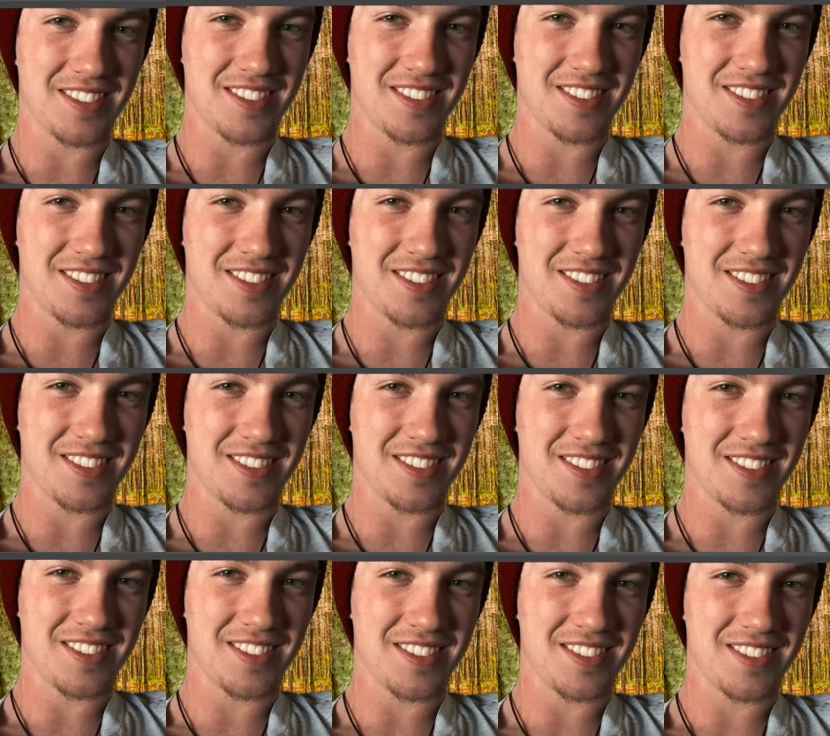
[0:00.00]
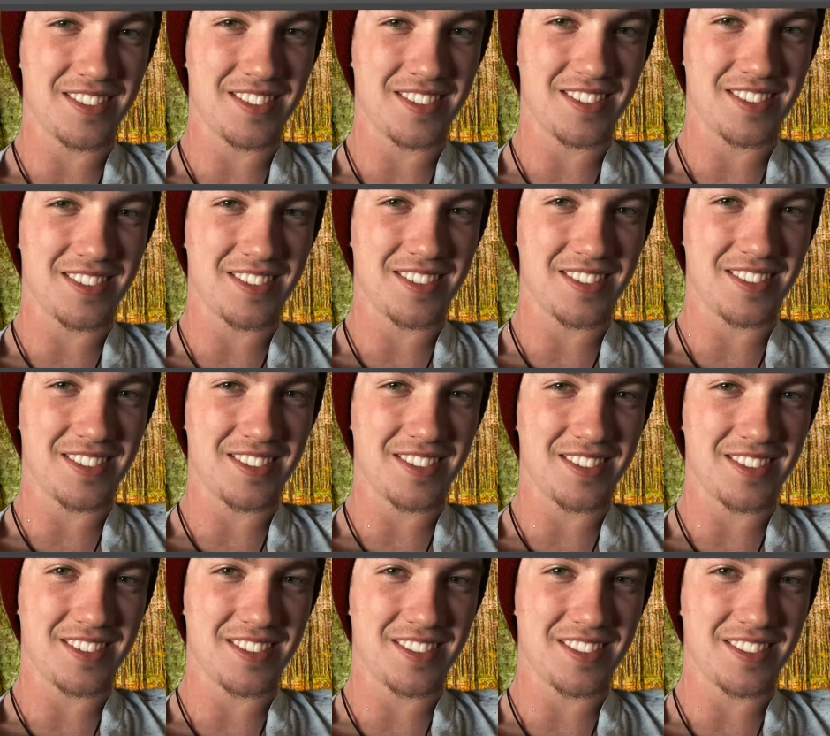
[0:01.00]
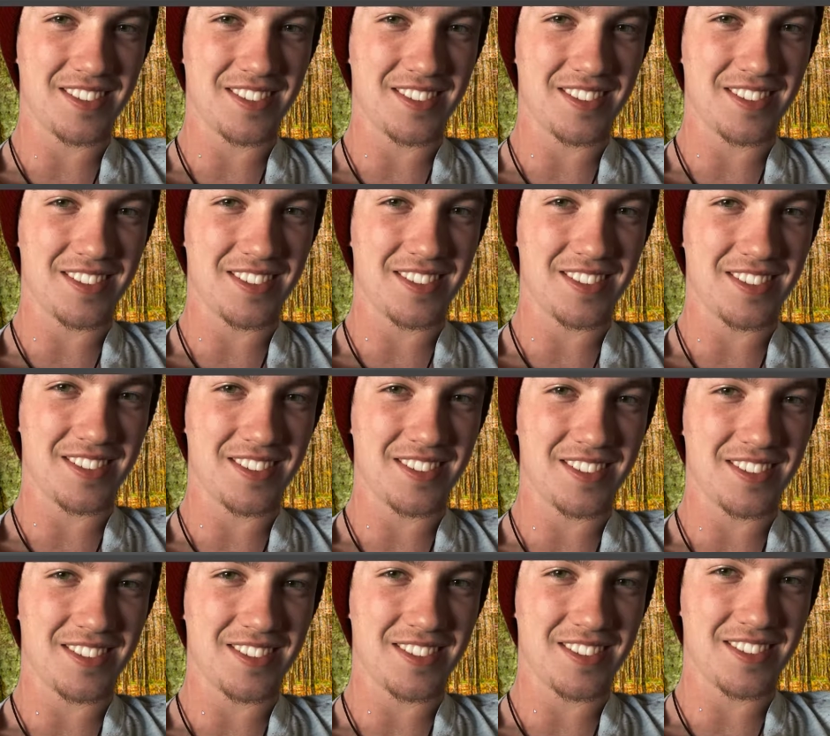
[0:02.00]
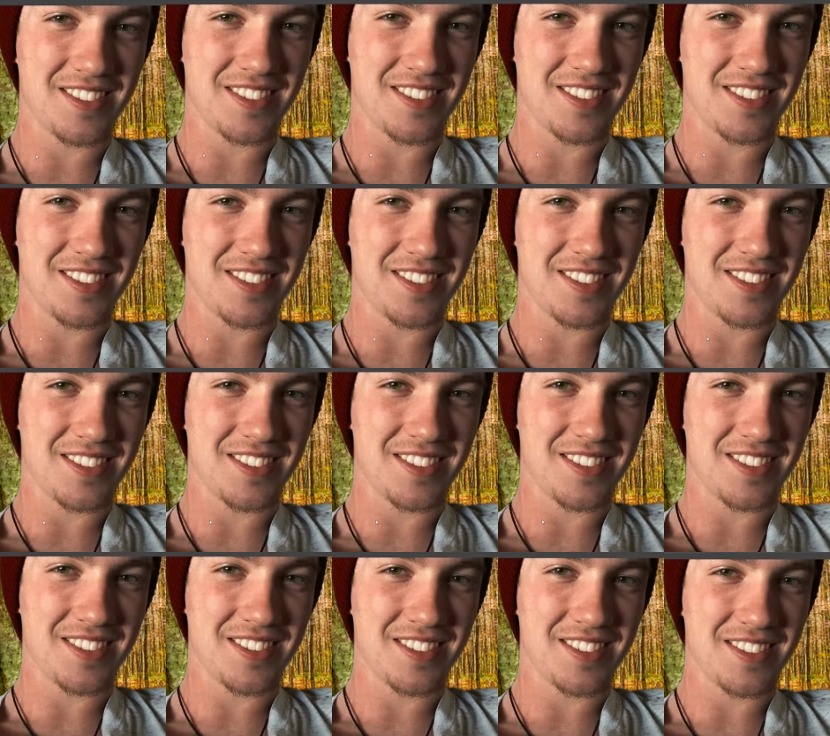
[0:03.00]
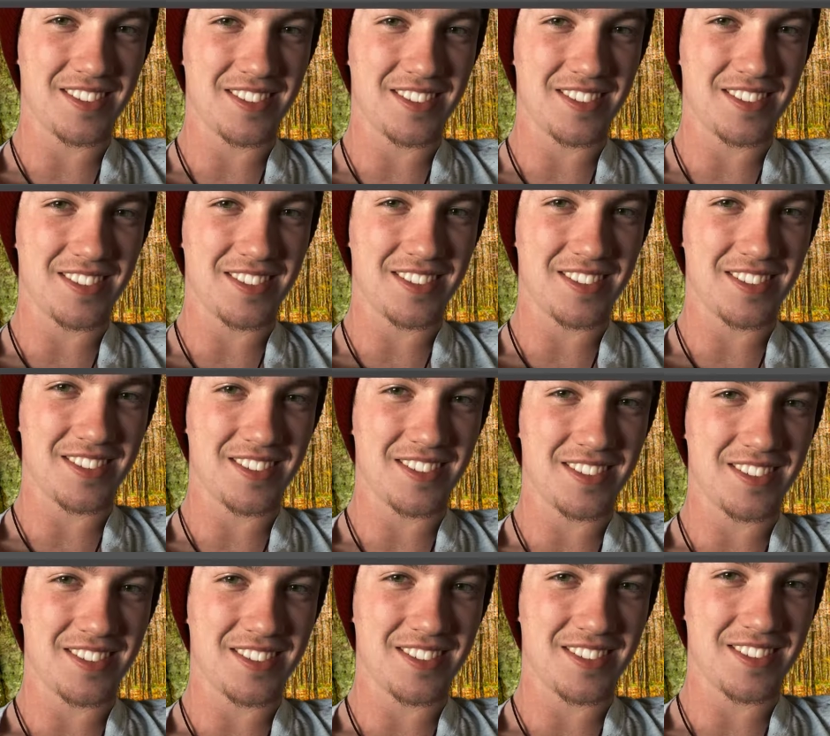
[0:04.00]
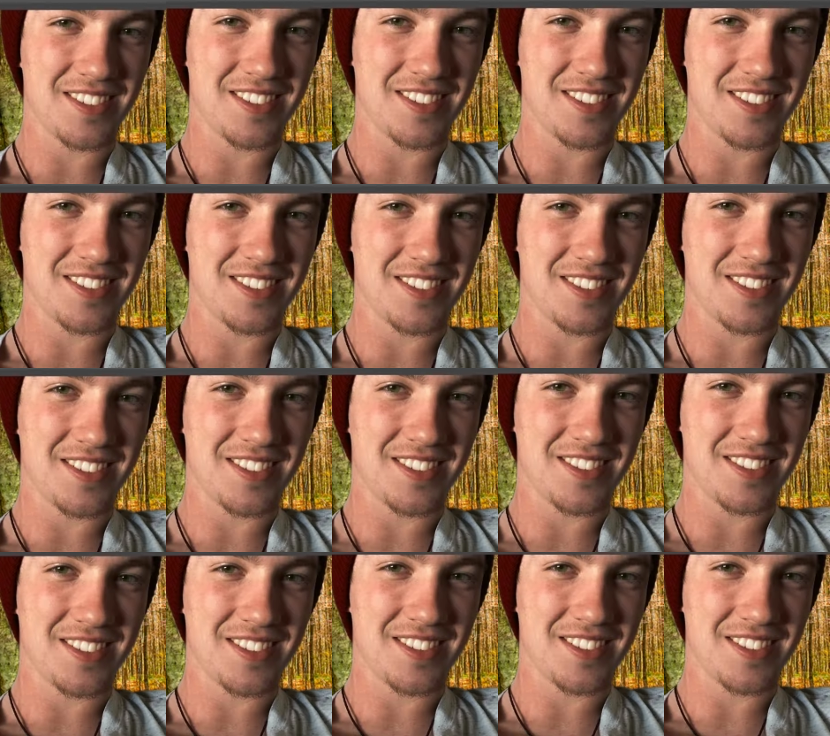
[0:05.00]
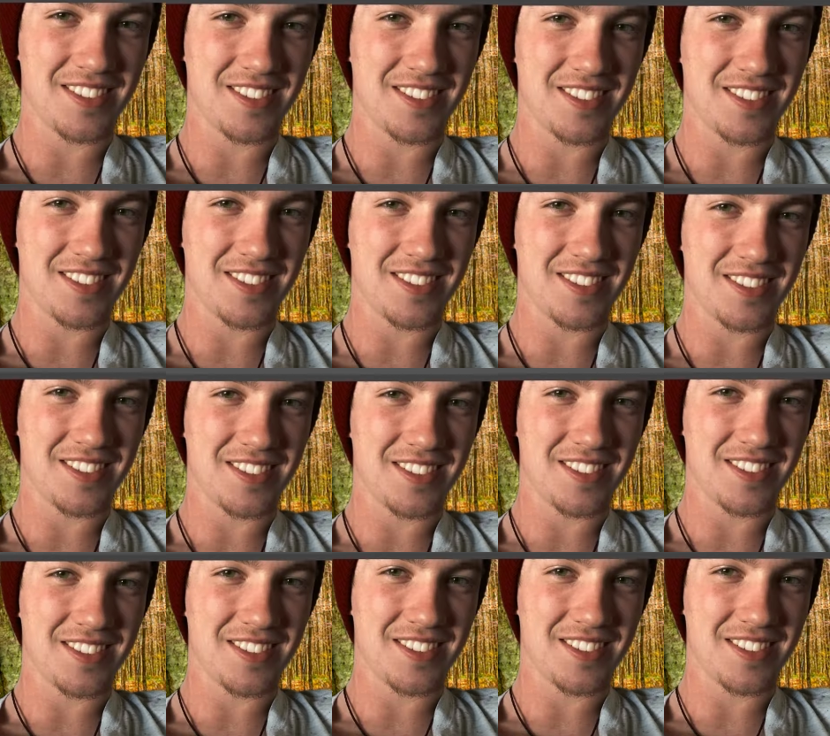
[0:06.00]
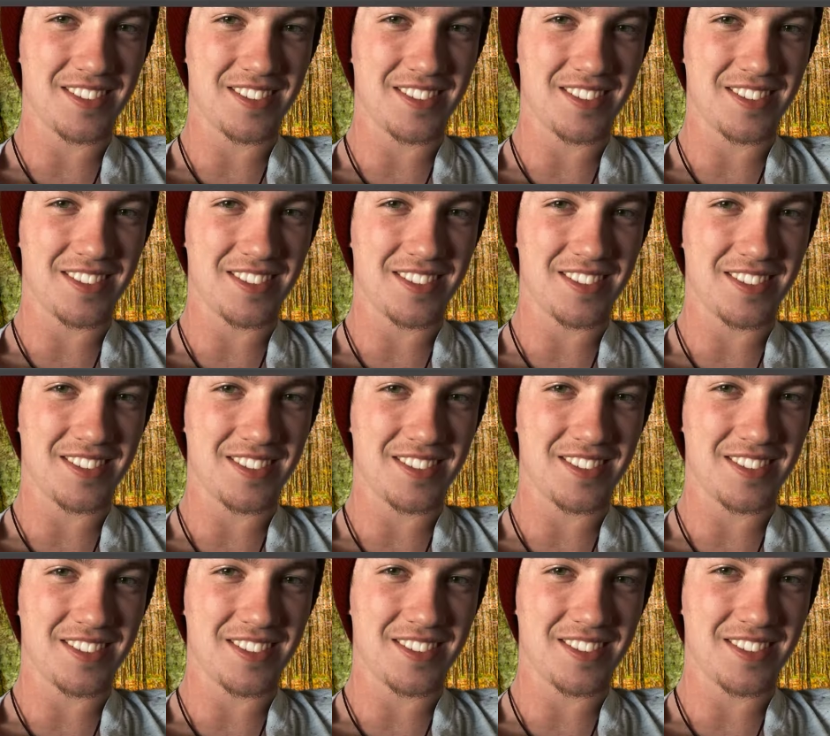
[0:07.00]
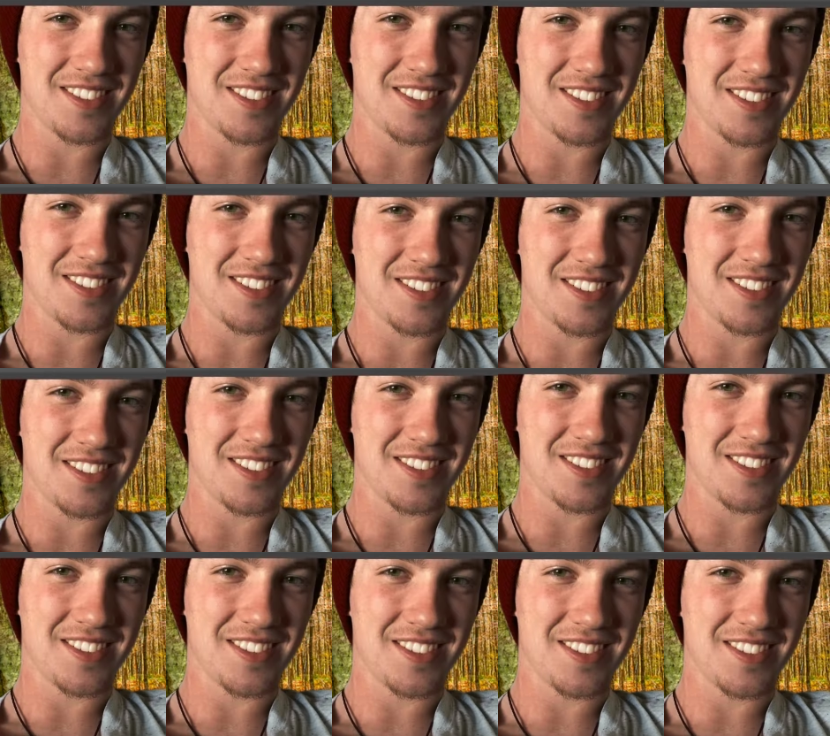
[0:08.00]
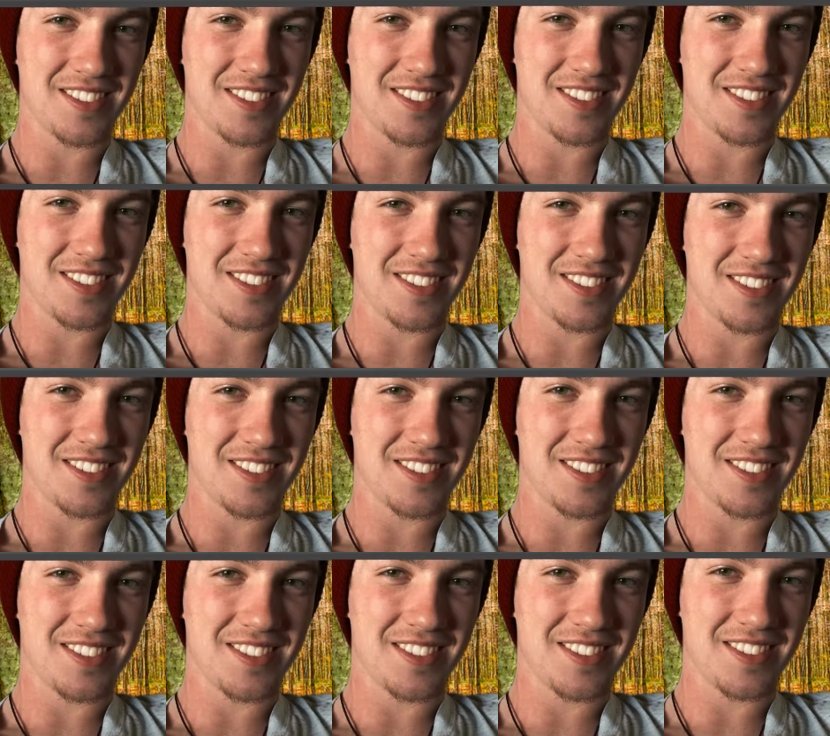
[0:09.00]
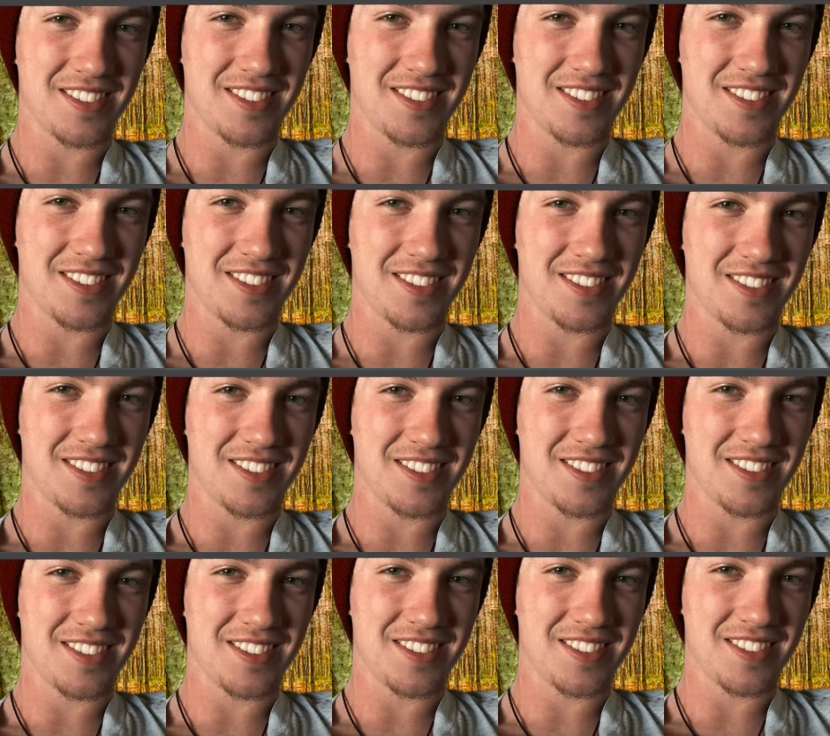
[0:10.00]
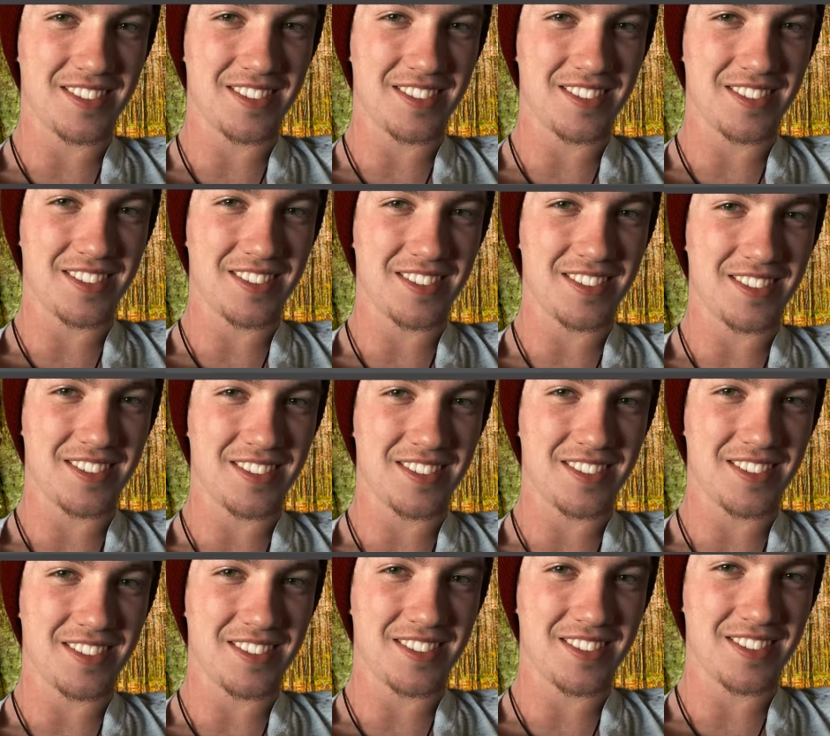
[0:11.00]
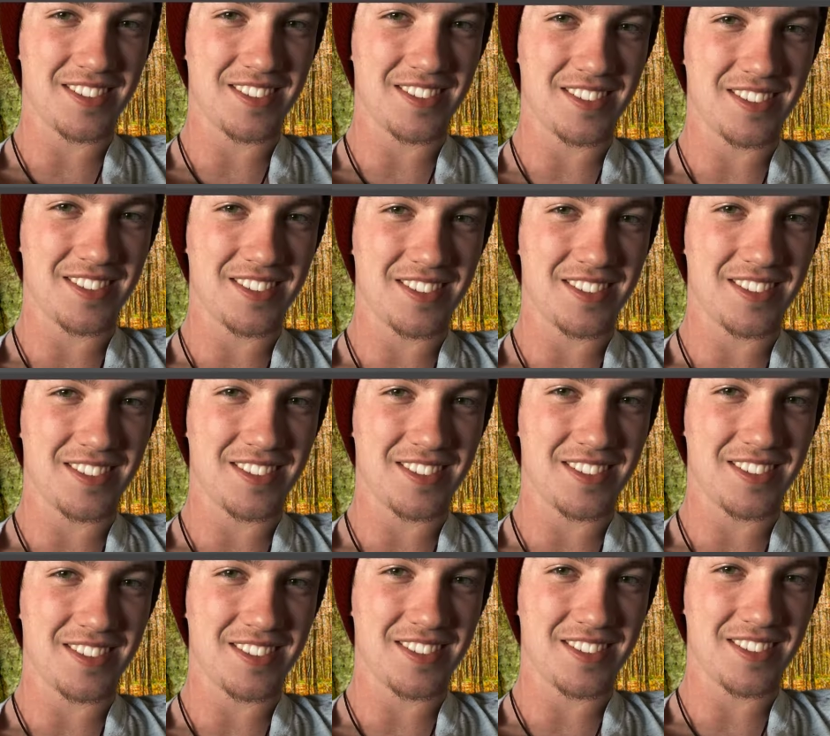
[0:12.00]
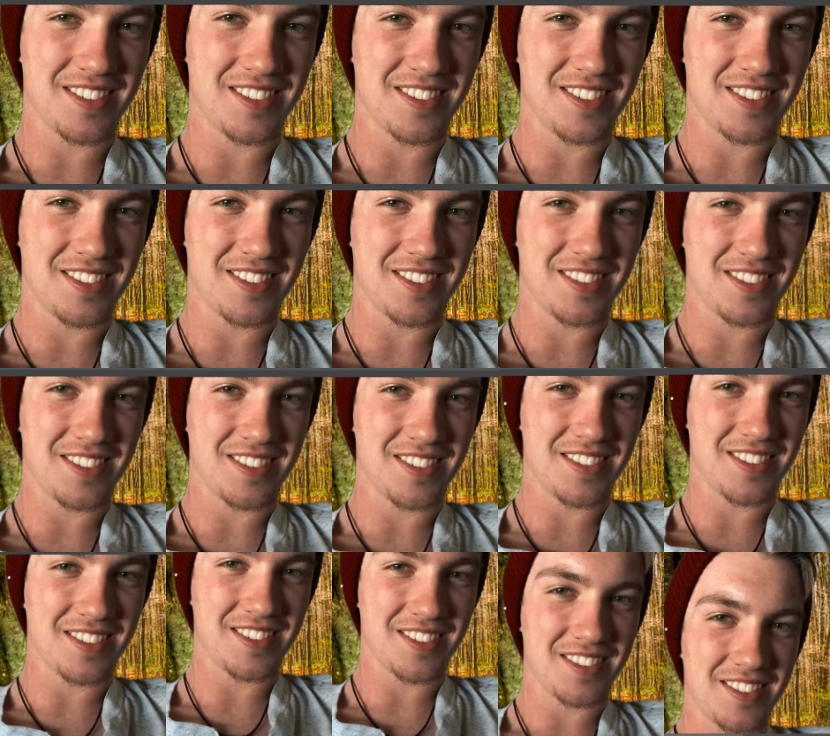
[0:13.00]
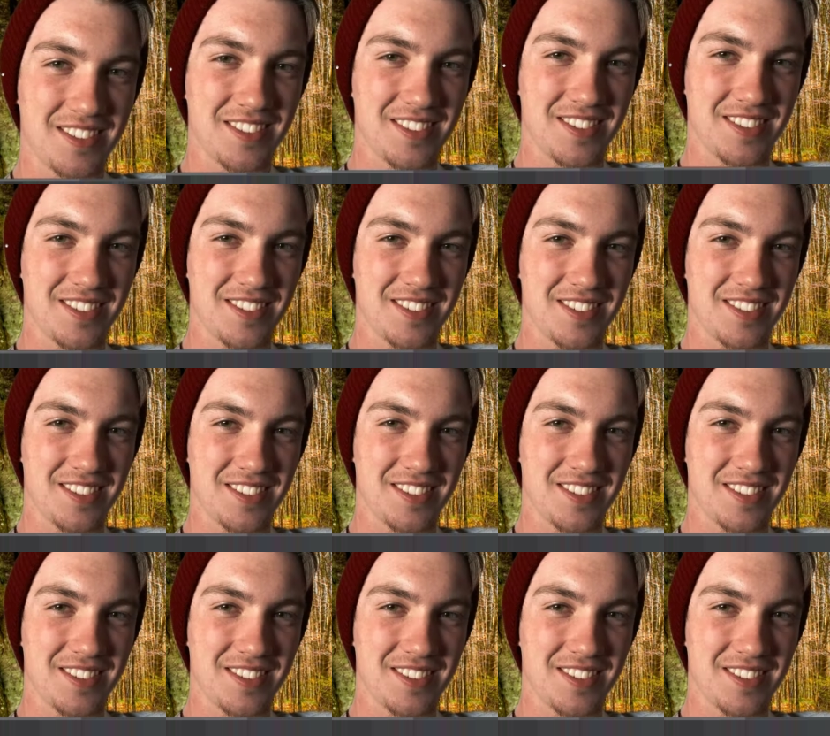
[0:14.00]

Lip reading: I'm going to turn up the strength a little, the hardness, it's going to be full. My strength, I'm going to turn it down to about 35. And I'm just going to go along the edge and just blur the edge all the way around.